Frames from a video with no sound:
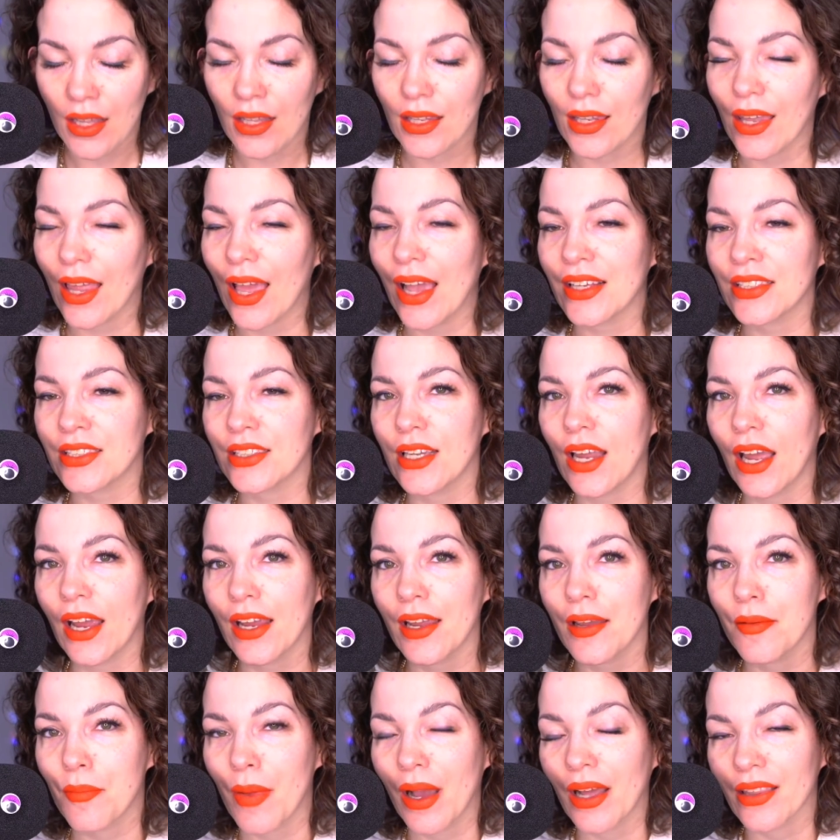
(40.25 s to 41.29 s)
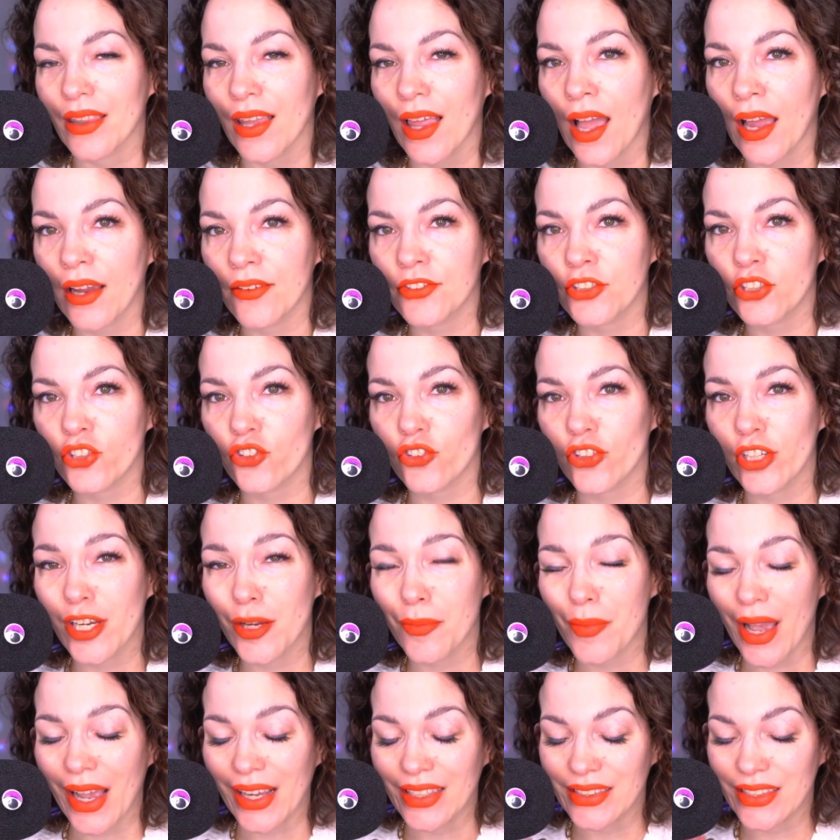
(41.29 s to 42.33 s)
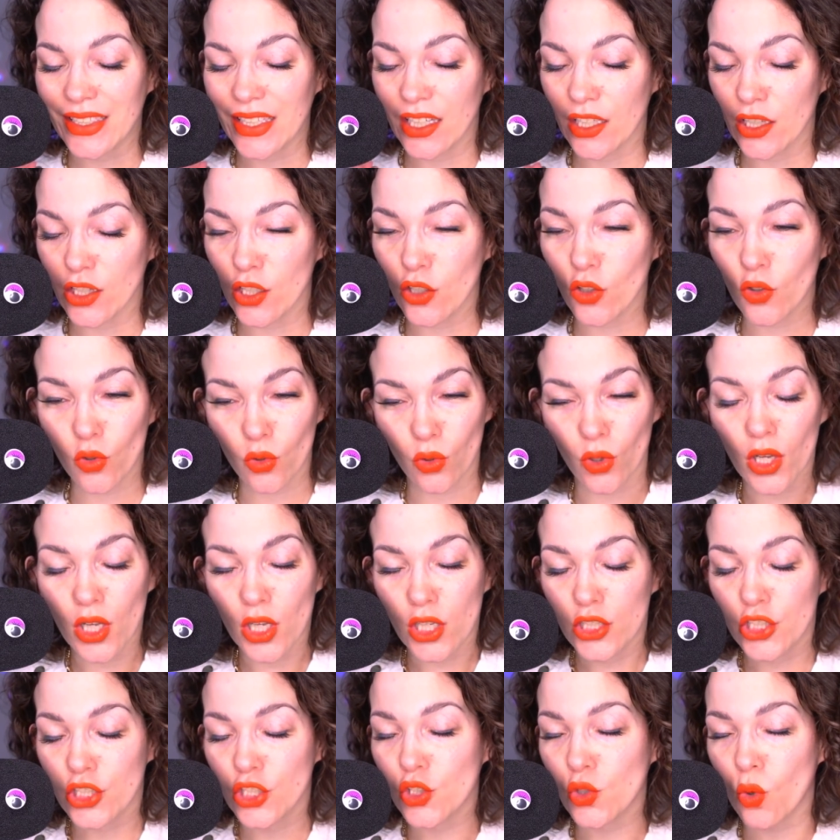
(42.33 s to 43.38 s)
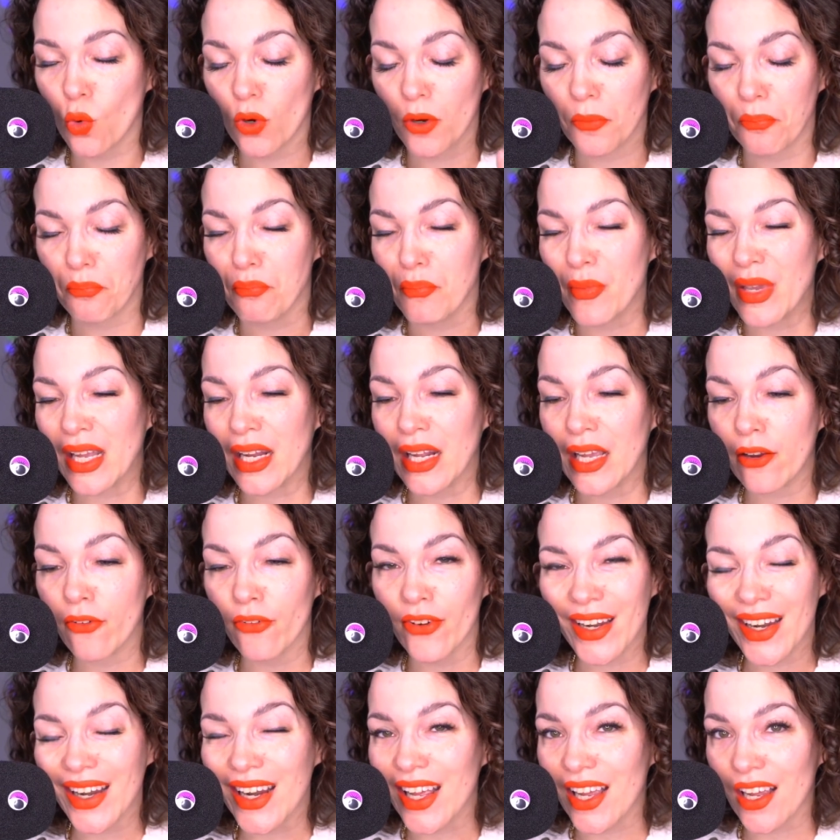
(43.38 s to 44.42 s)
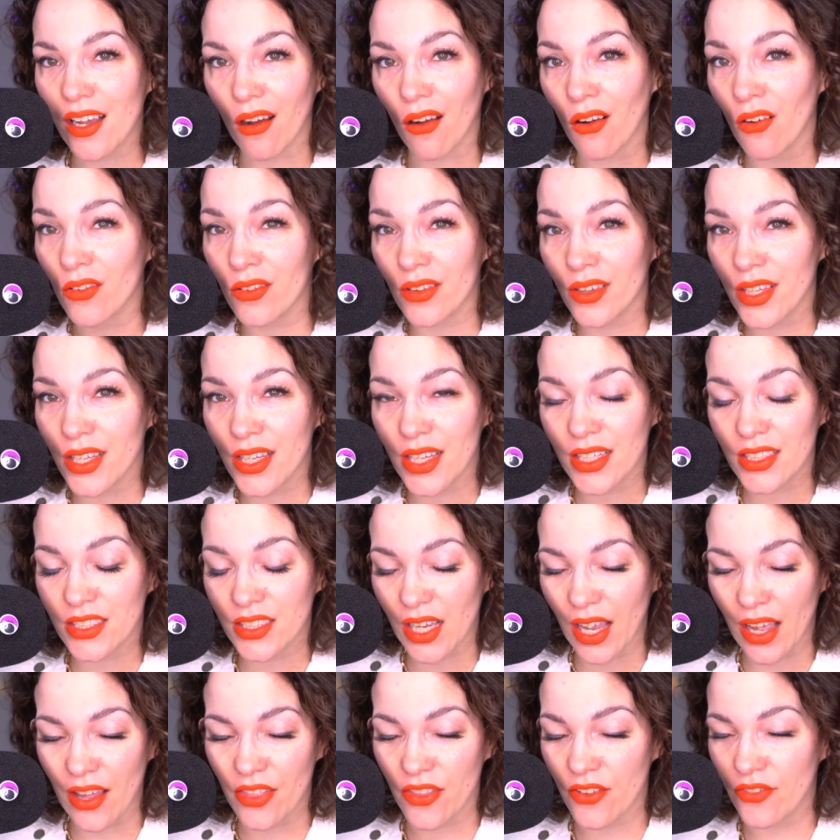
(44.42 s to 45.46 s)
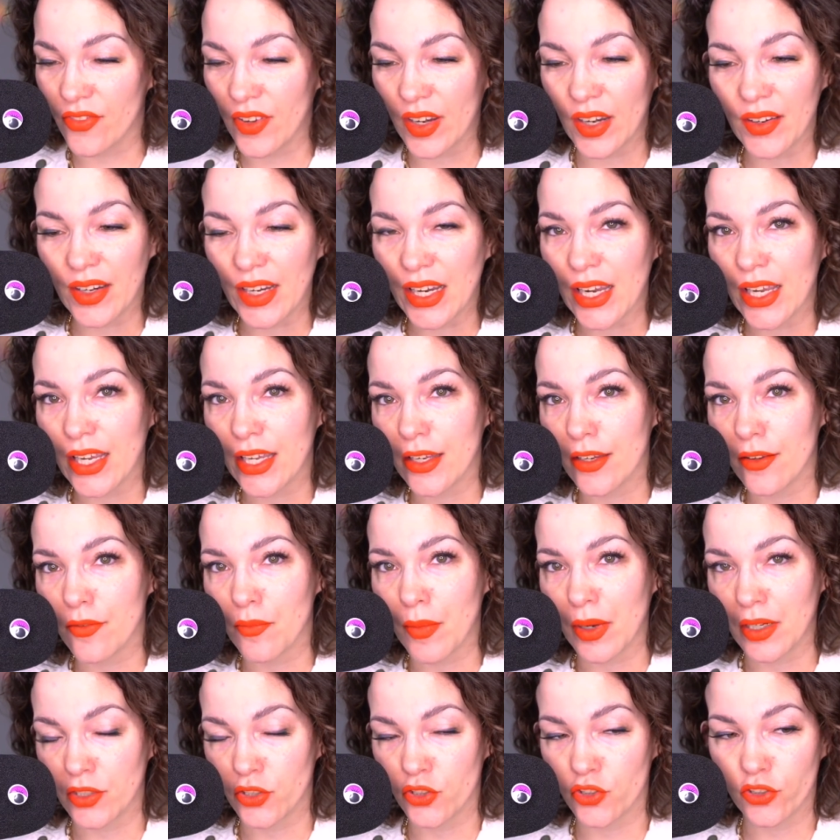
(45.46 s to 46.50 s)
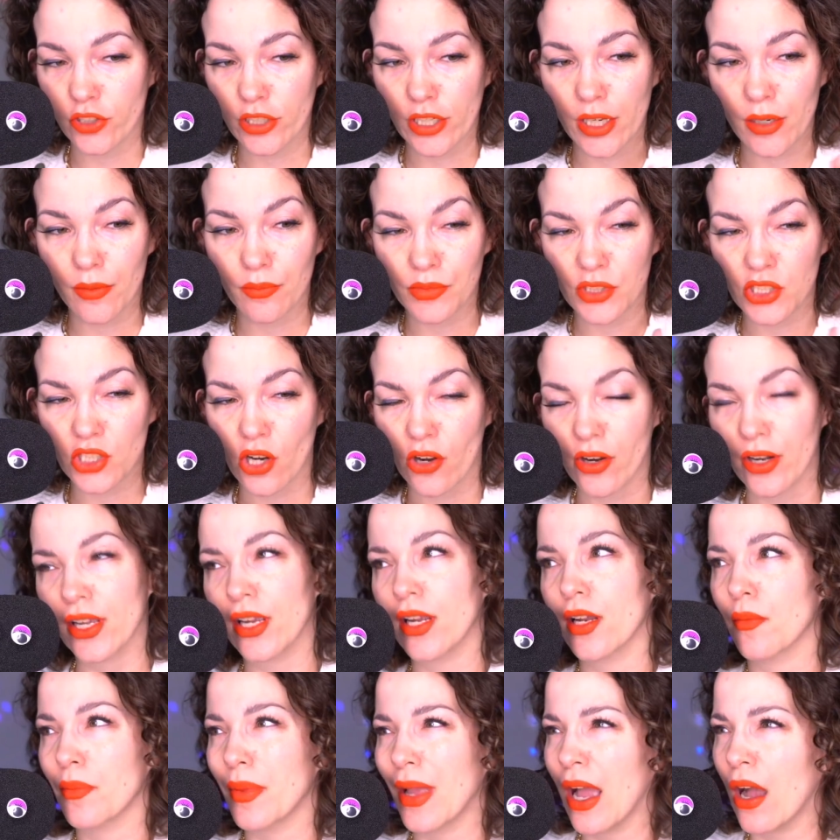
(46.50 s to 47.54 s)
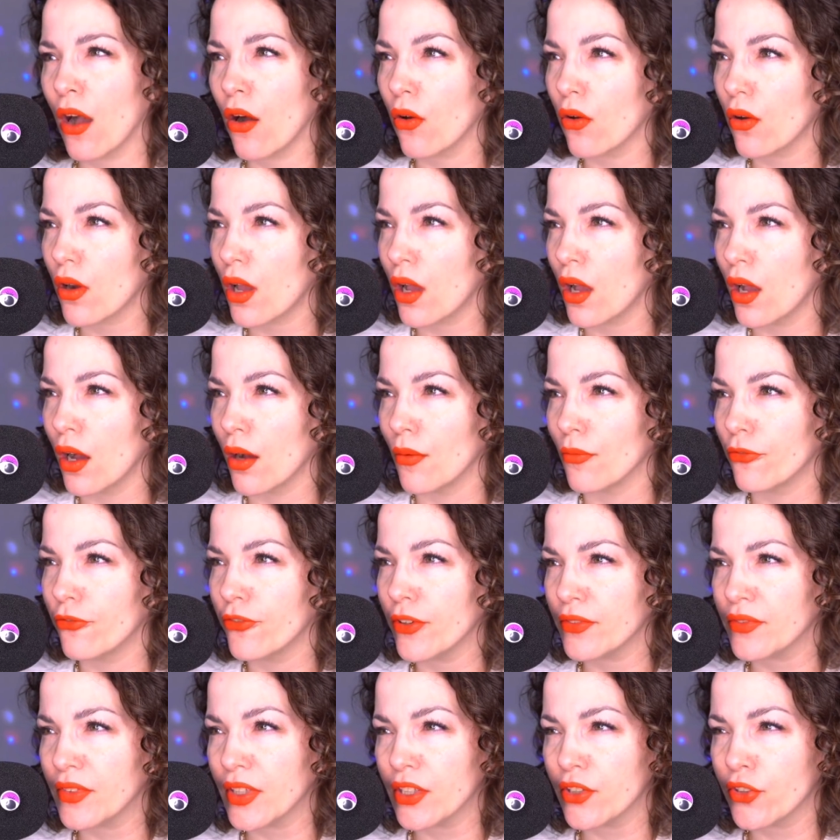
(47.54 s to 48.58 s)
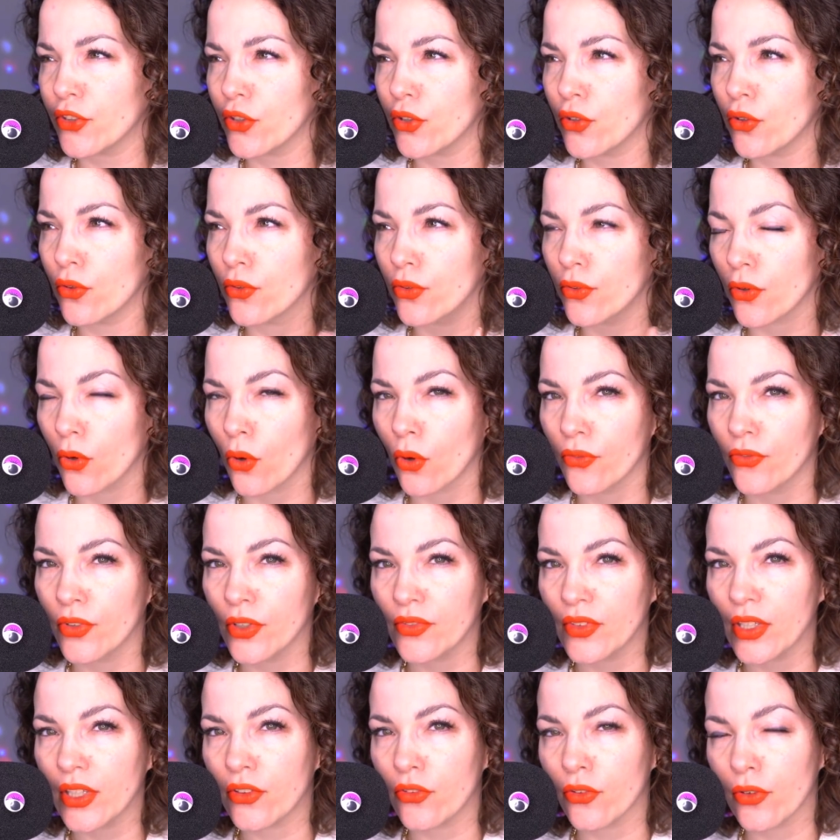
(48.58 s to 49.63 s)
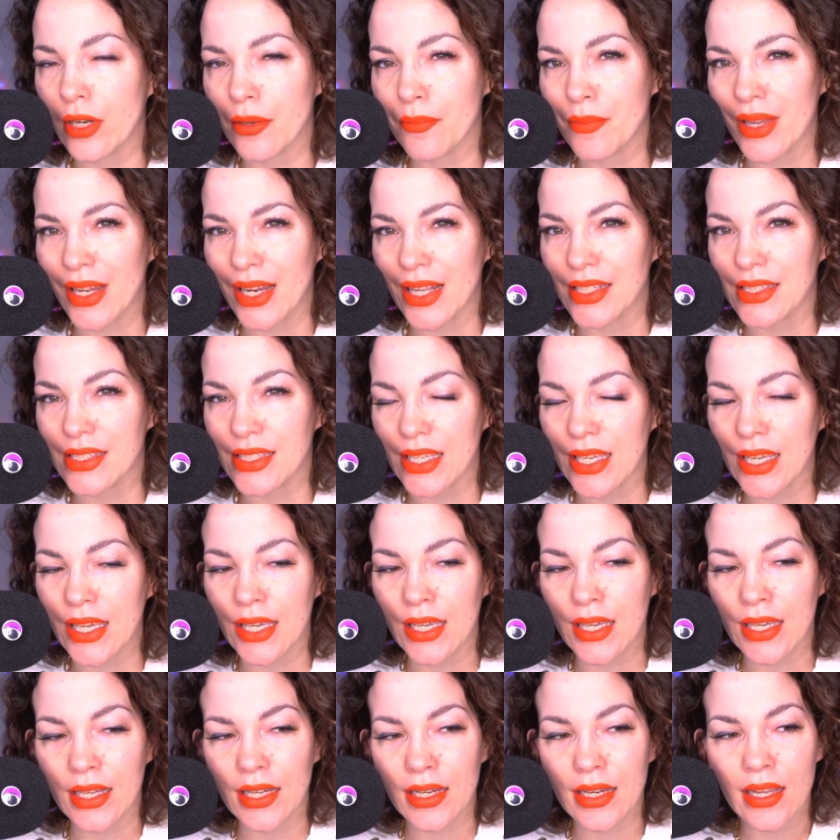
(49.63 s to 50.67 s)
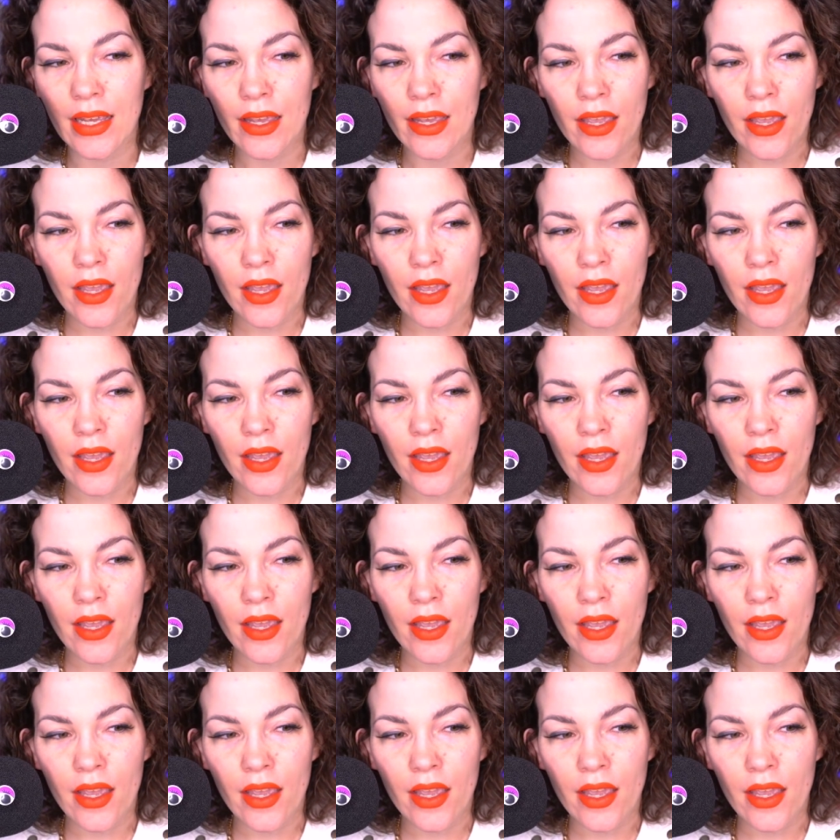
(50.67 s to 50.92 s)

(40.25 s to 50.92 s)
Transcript: Last night in my live stream, I did a little short mini reading on this at the very end of my stream, starting at about 52 or 53 minutes in.